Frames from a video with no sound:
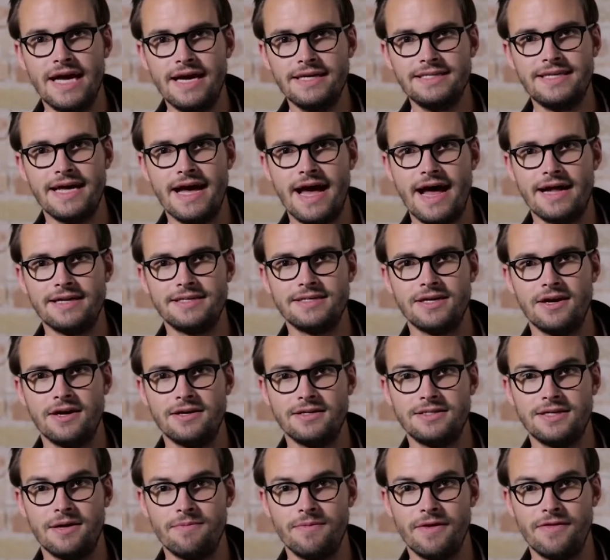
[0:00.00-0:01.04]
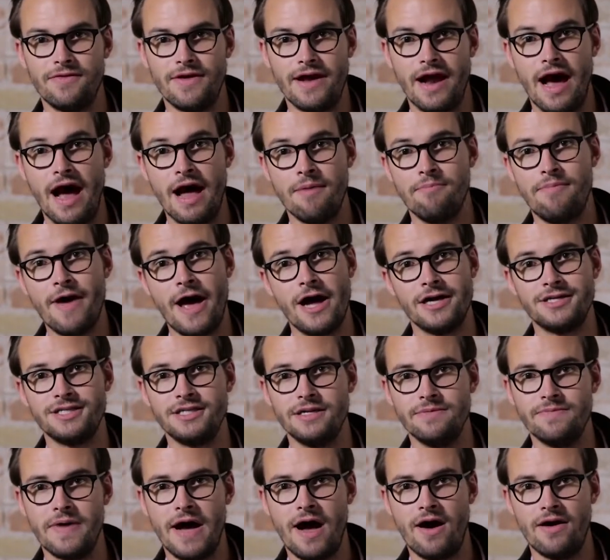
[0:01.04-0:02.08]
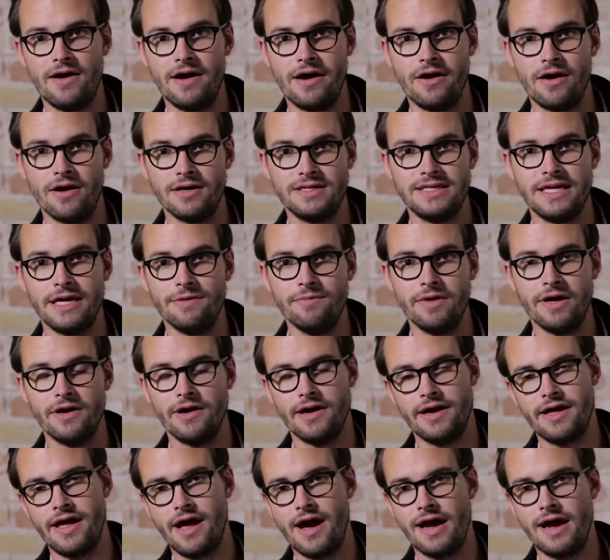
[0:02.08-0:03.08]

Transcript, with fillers: tech tats are something that I'm passionate about and our team here at